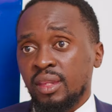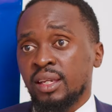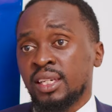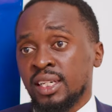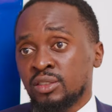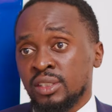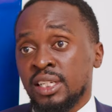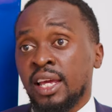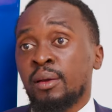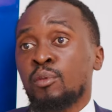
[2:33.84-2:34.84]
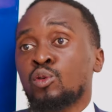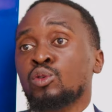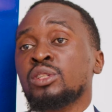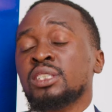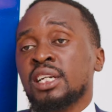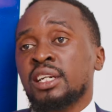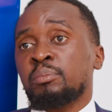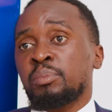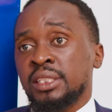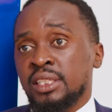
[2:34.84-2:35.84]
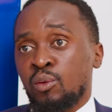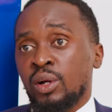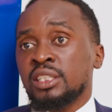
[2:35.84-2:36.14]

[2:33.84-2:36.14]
industries, they're able to also integrate PayChangu